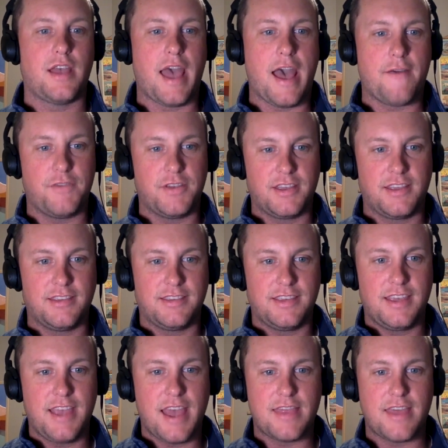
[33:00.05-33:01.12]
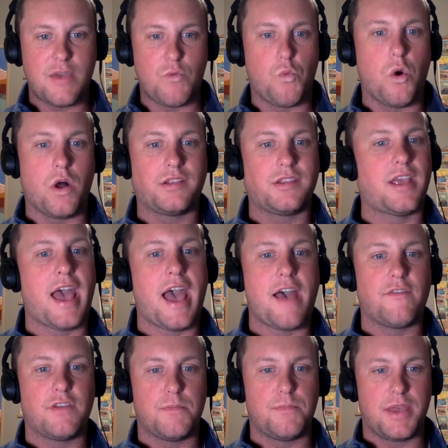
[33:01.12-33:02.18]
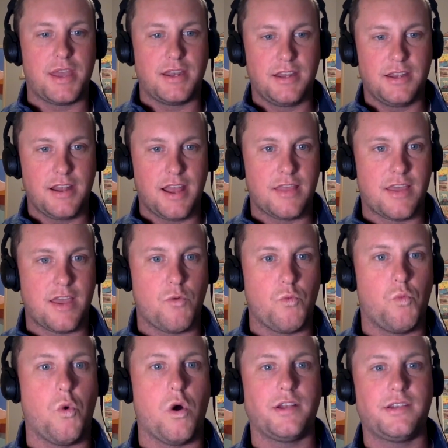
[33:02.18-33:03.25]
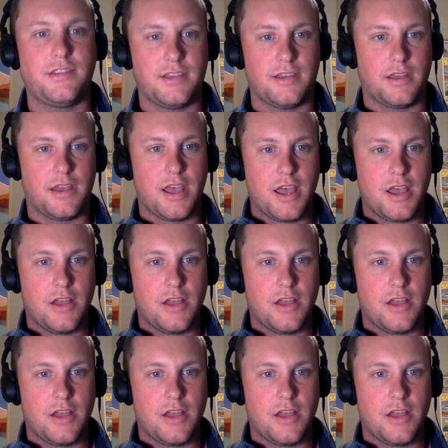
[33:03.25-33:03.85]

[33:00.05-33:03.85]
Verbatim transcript: advocacy and they want to have an opinion and they want to